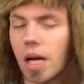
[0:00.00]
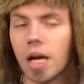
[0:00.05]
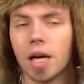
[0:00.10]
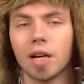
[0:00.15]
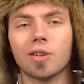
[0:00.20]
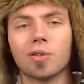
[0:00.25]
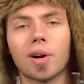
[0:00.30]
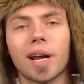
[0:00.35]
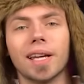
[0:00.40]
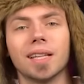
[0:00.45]

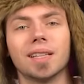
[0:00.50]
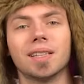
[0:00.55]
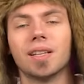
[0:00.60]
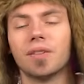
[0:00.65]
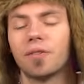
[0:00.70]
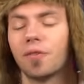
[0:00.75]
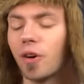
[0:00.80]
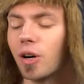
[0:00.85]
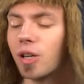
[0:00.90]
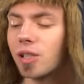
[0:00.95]
Great,
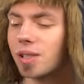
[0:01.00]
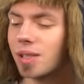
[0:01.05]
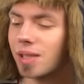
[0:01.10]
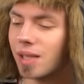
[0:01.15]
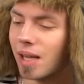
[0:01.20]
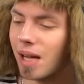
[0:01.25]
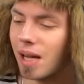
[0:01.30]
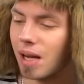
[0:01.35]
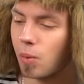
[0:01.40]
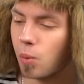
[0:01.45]
the
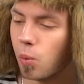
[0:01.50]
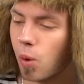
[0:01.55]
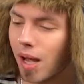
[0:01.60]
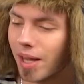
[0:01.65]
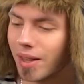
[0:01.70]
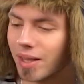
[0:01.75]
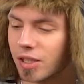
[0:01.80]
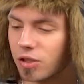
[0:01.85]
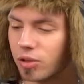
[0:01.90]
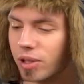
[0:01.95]
first
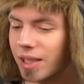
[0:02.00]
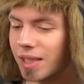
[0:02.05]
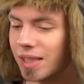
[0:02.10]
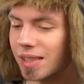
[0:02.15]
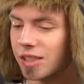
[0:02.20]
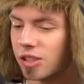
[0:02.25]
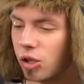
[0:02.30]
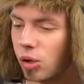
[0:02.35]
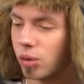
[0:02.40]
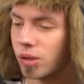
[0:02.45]
one trade
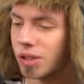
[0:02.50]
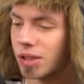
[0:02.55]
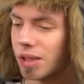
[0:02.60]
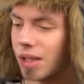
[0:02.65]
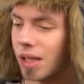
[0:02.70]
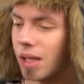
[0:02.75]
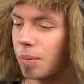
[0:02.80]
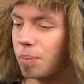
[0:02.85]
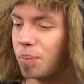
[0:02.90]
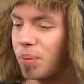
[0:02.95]
is closed,
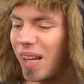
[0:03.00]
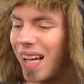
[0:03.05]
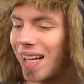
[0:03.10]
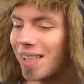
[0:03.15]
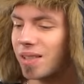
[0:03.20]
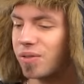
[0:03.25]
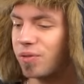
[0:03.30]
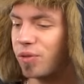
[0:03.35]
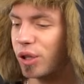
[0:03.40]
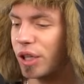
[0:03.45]

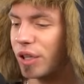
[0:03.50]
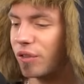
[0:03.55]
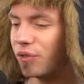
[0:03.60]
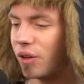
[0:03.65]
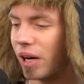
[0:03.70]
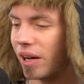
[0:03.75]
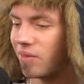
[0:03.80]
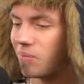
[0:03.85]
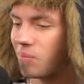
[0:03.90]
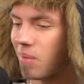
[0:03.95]
plus
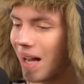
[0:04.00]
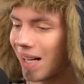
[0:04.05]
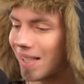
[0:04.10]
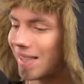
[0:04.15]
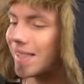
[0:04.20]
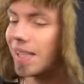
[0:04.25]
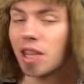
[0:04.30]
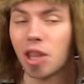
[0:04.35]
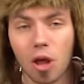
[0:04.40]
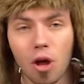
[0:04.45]
45
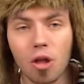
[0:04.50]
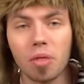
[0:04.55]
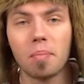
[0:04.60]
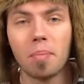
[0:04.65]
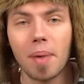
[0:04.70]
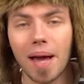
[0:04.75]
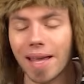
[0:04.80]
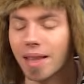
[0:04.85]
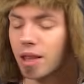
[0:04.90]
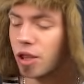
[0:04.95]
bucks,
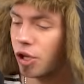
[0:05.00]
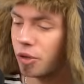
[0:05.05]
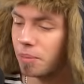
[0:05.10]
not bad, not